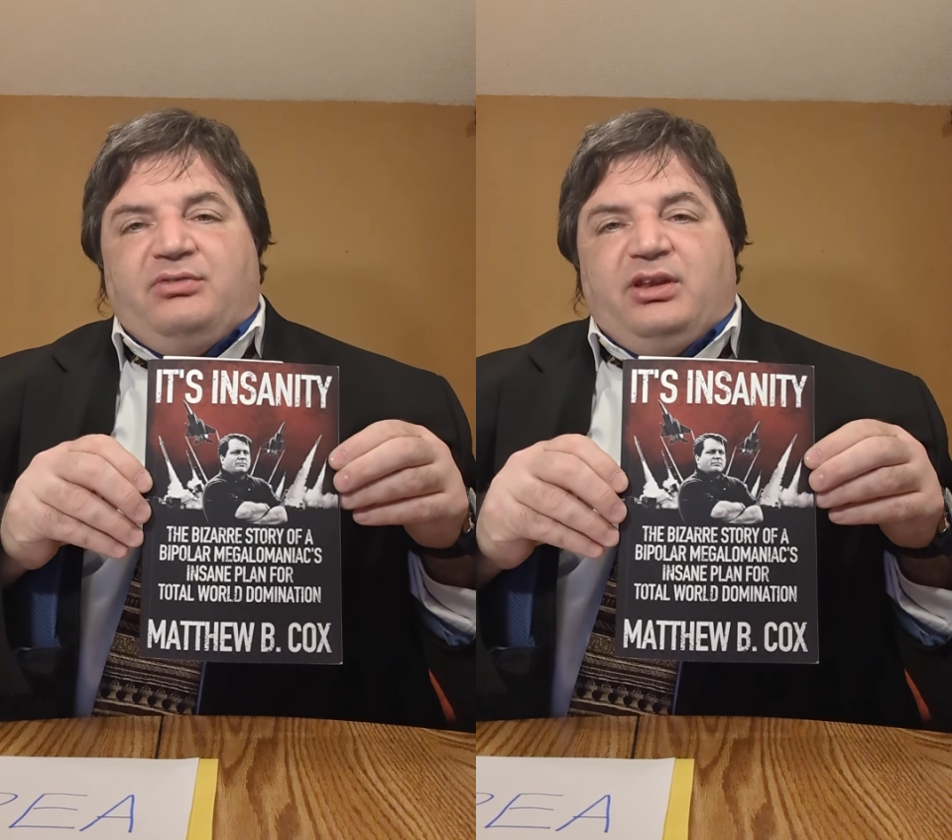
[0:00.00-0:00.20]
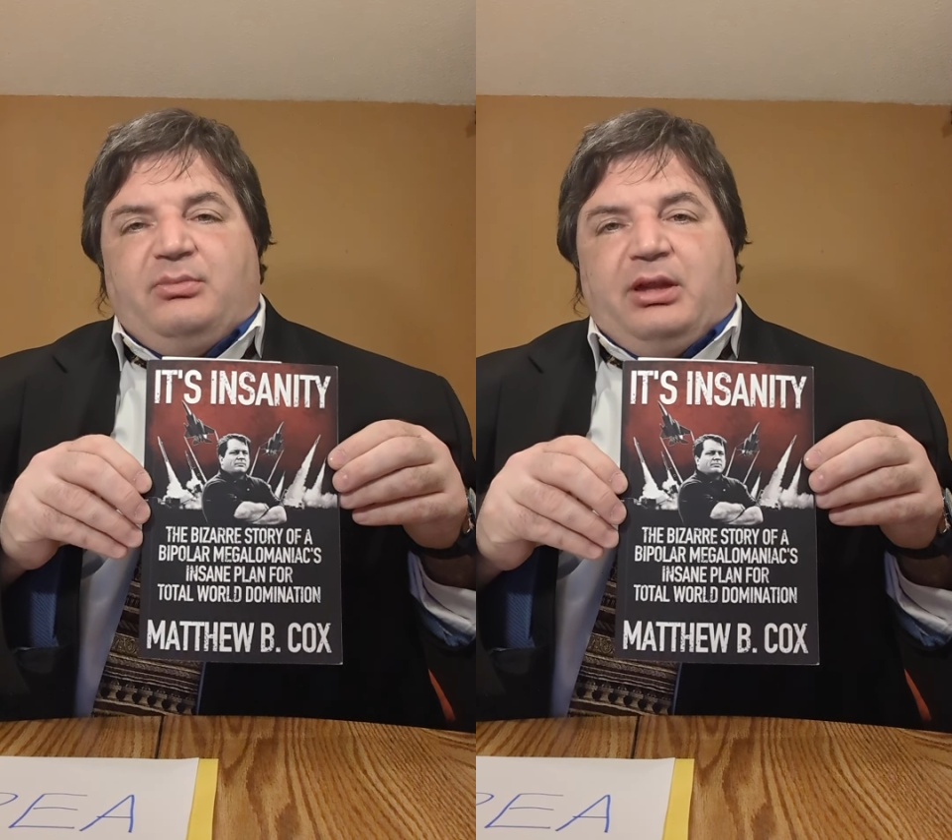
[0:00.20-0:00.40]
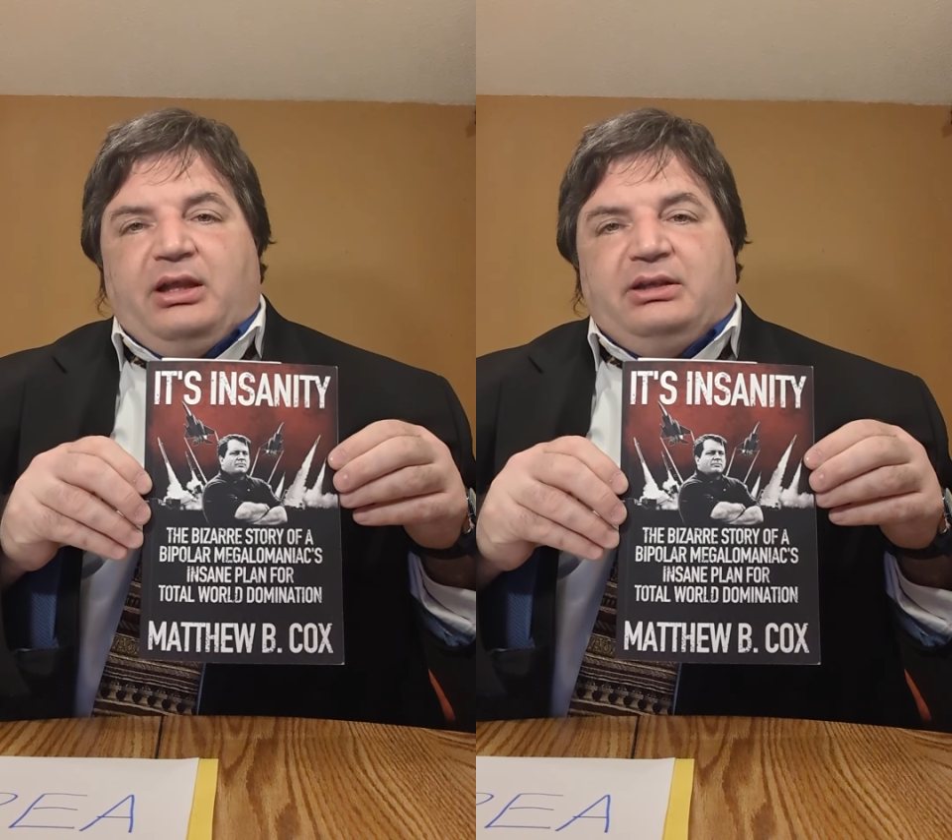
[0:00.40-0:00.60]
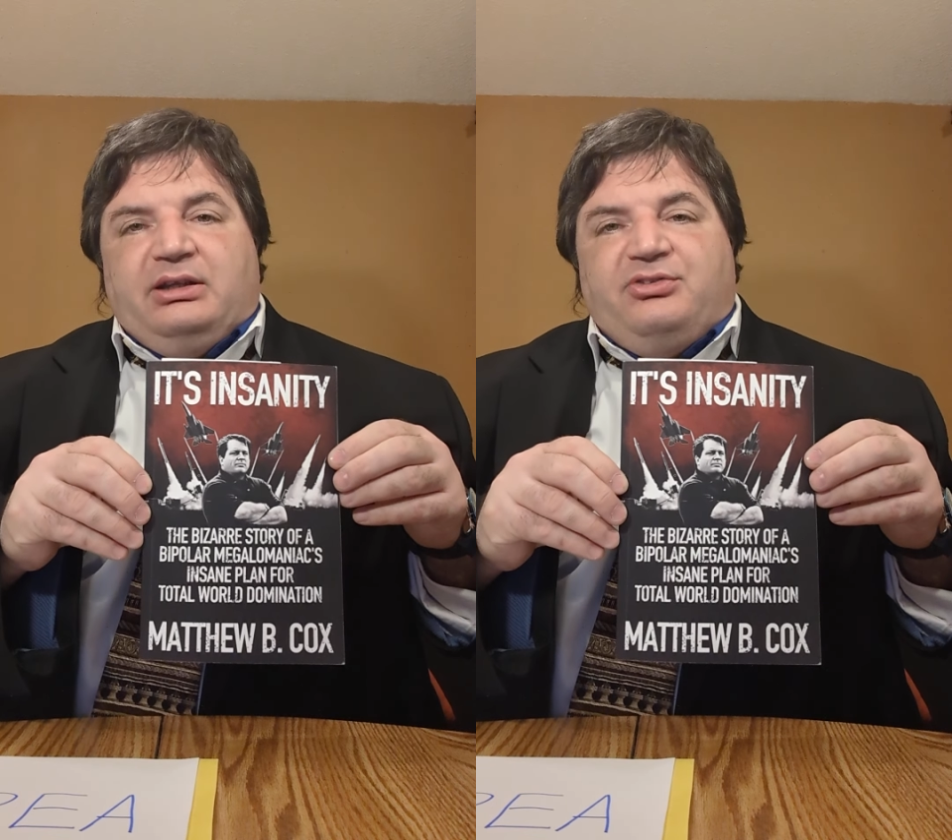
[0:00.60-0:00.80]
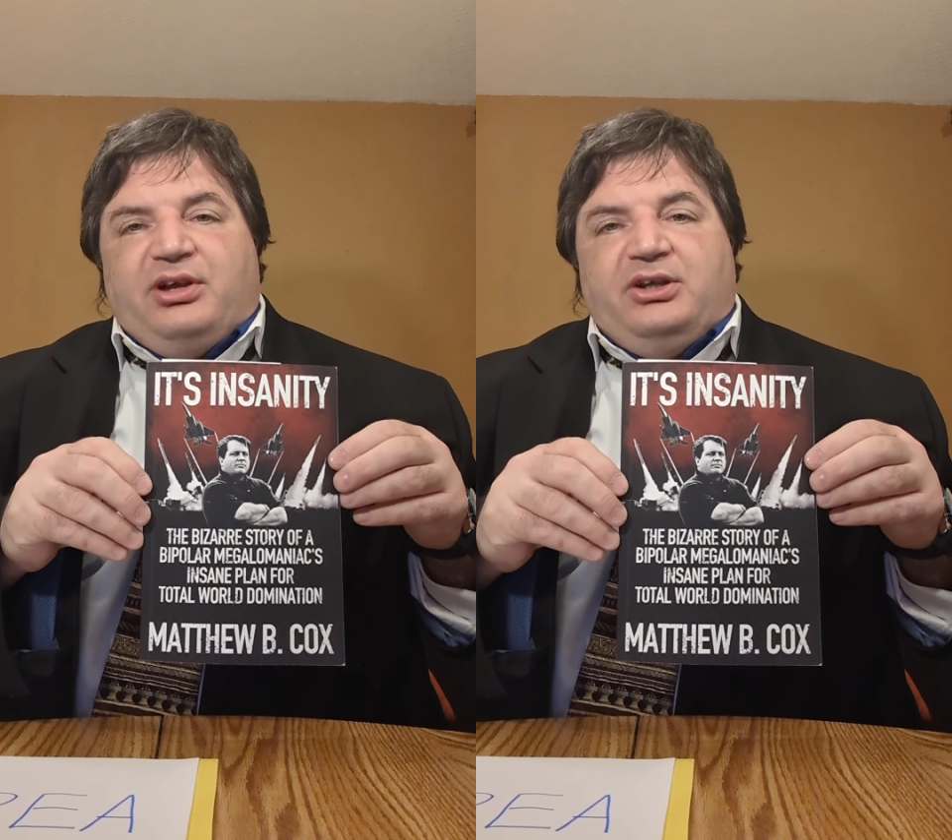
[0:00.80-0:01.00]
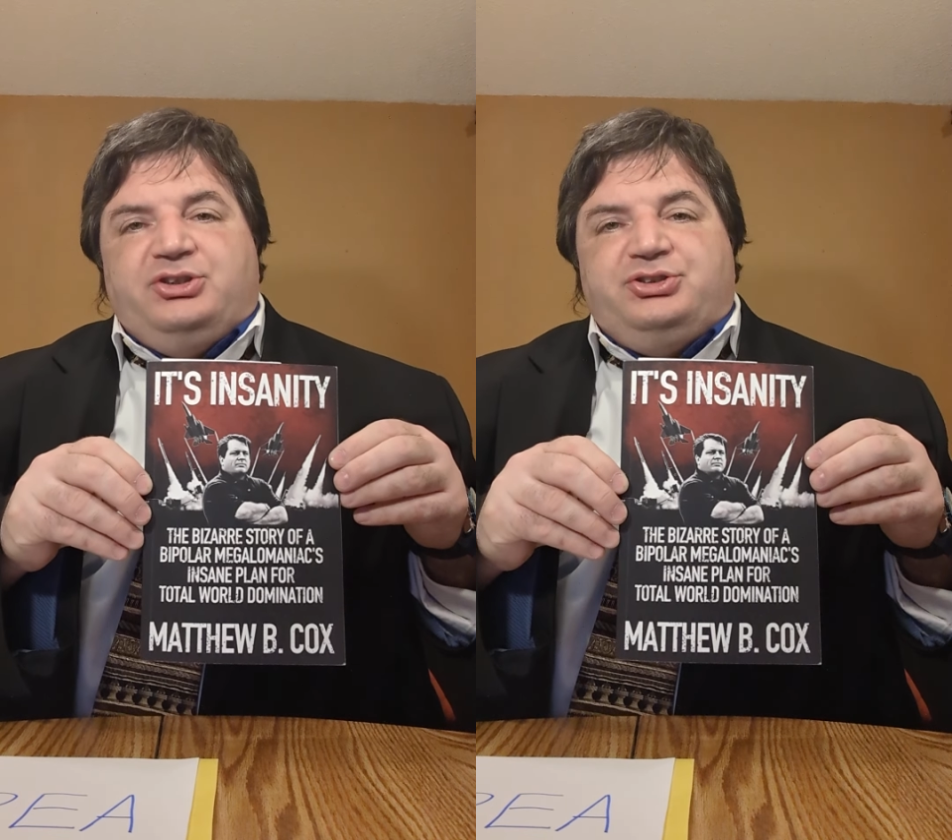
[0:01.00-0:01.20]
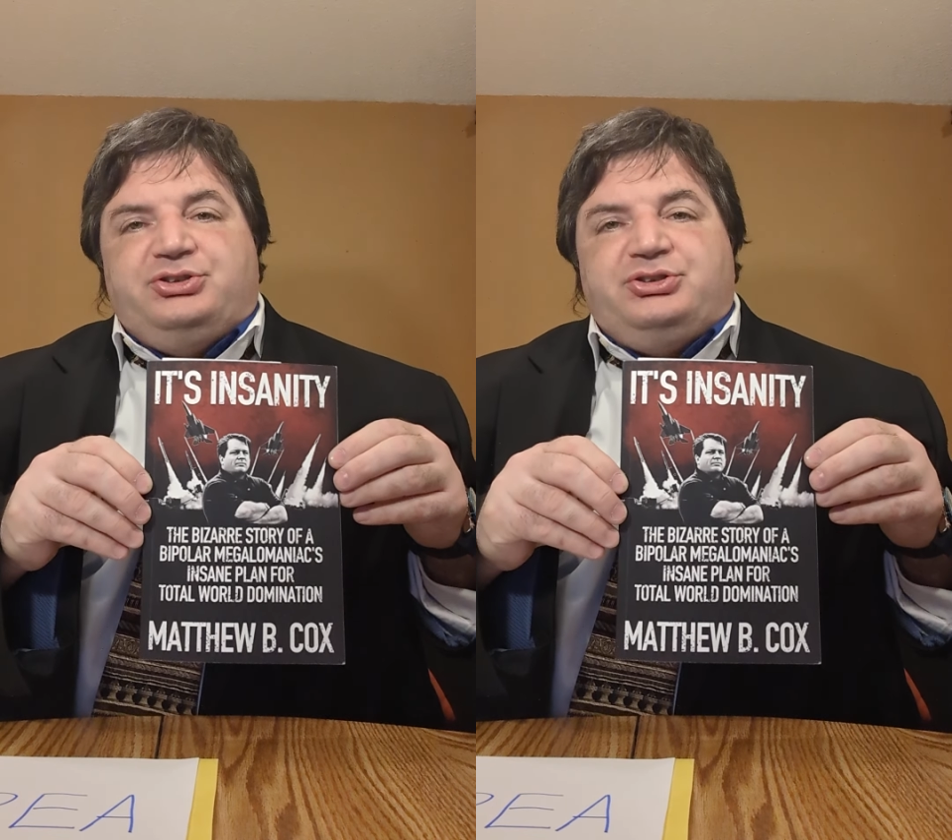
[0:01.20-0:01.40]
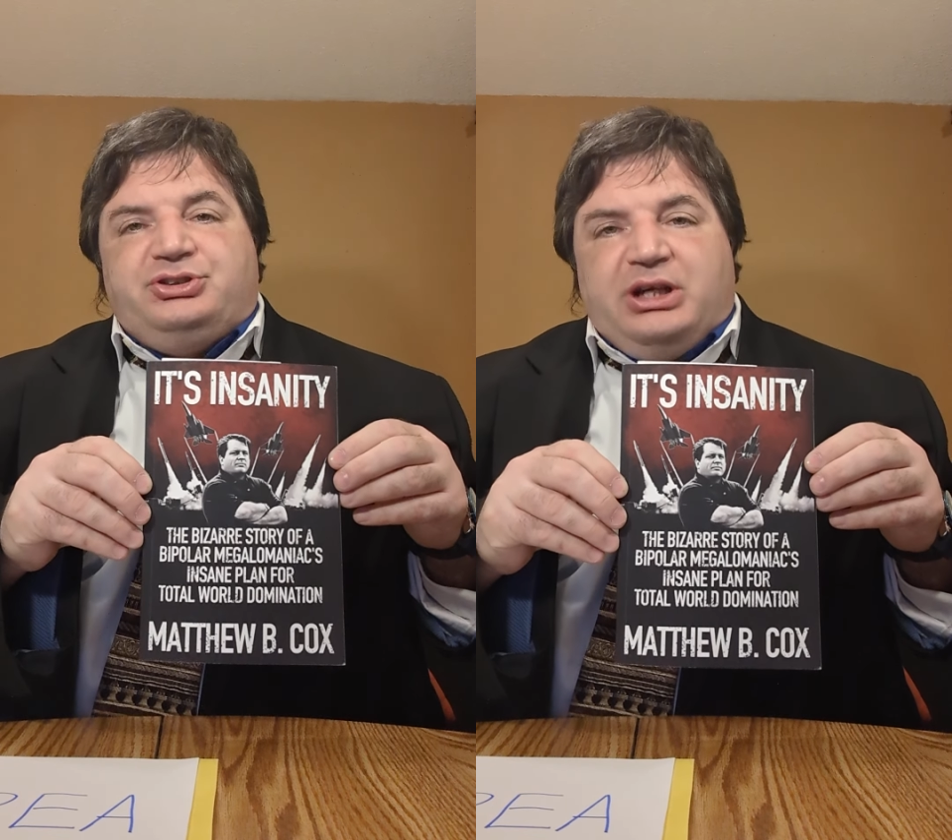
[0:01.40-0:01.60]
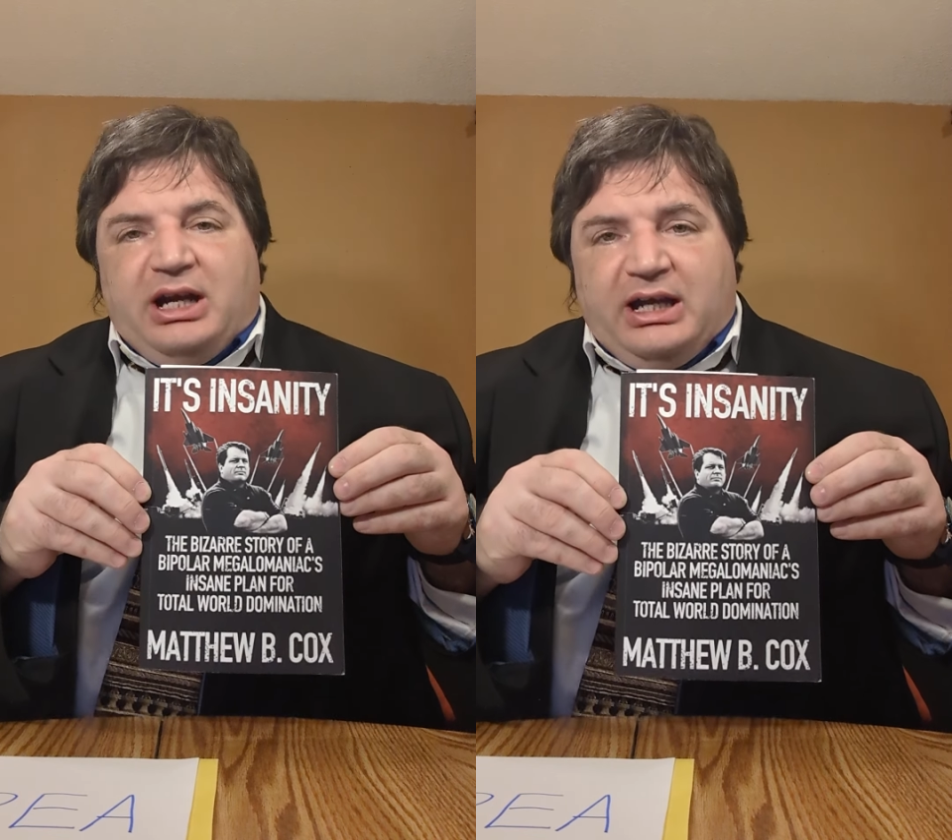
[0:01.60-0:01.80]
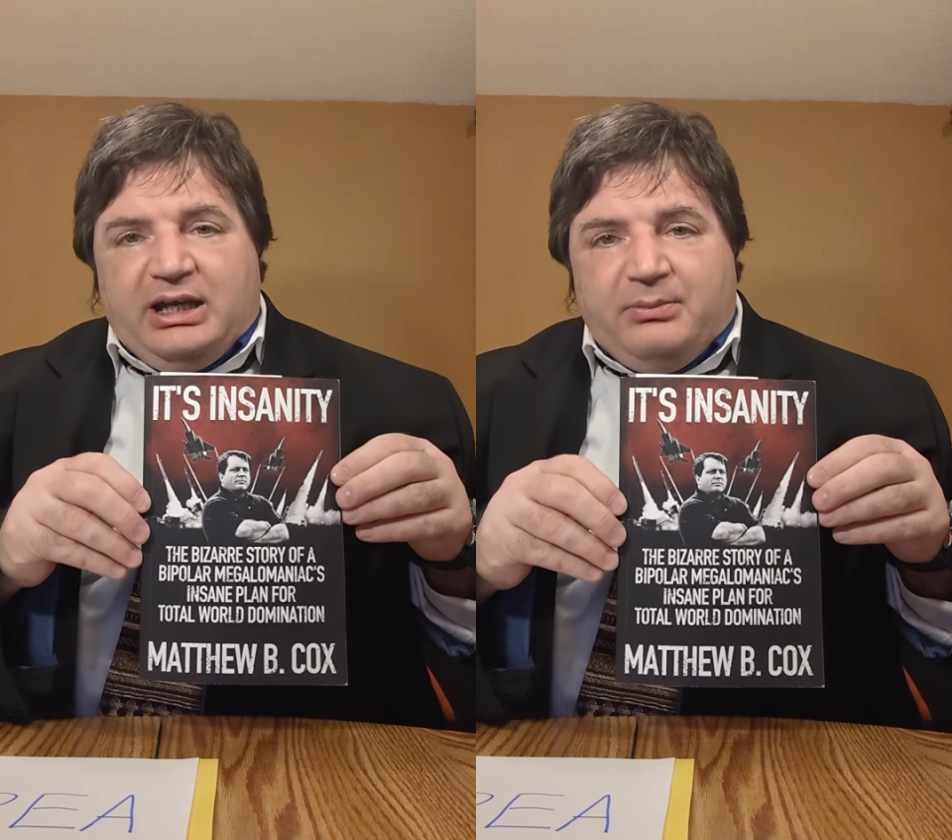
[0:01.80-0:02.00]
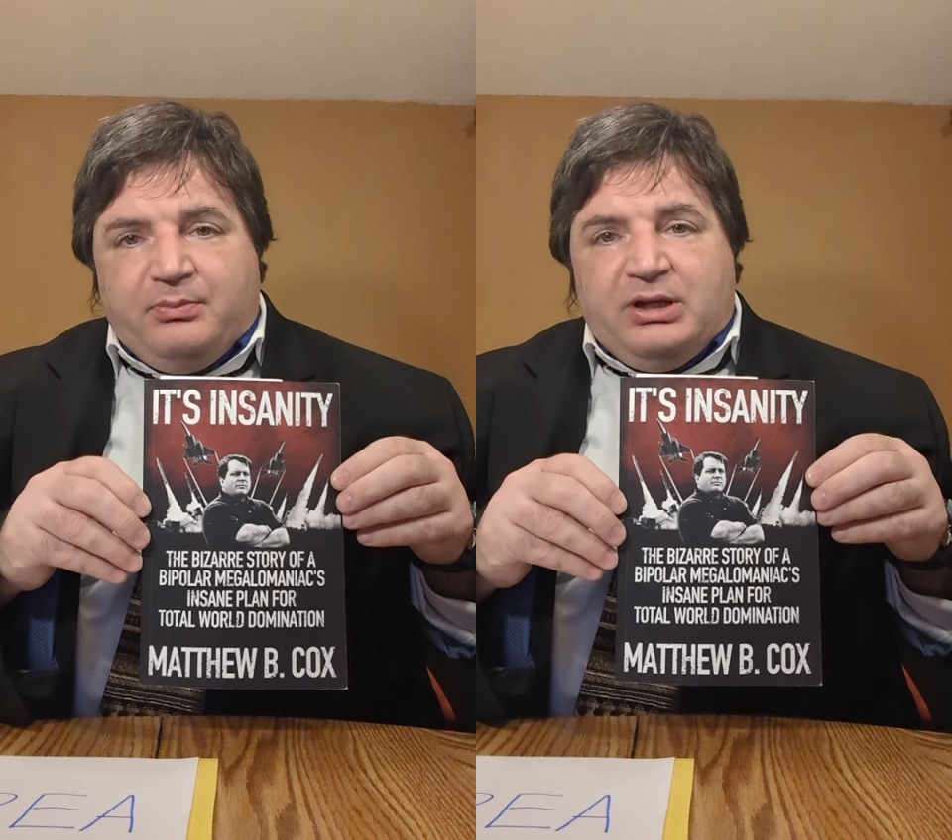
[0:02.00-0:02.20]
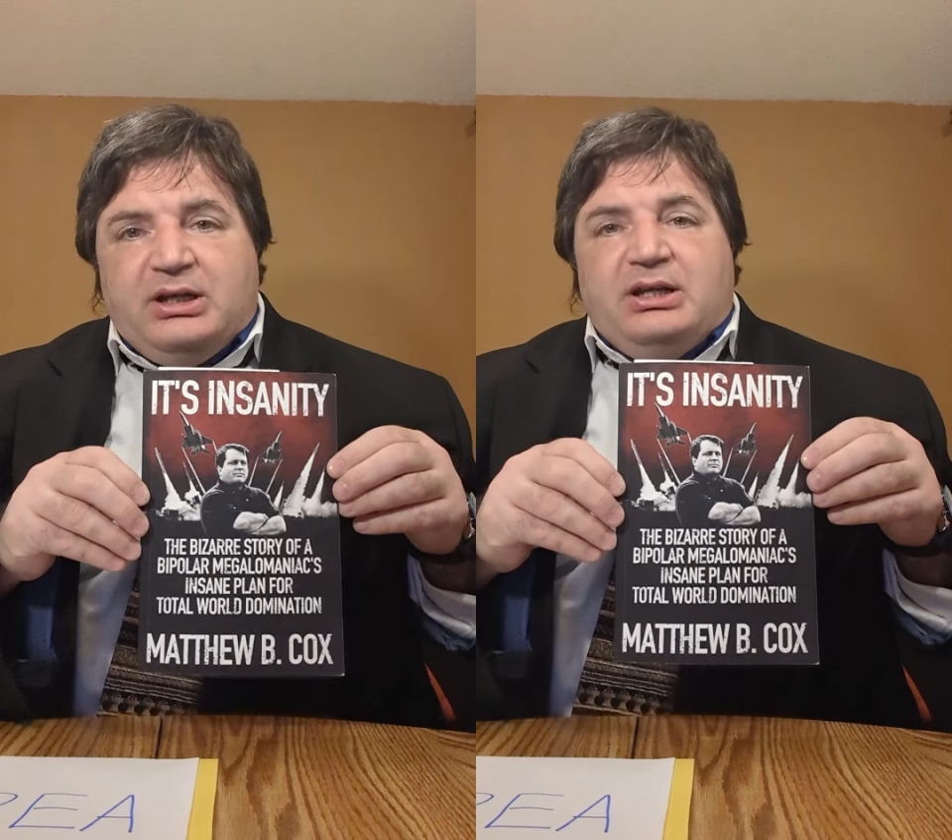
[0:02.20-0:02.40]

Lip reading: available on Inside True Crime,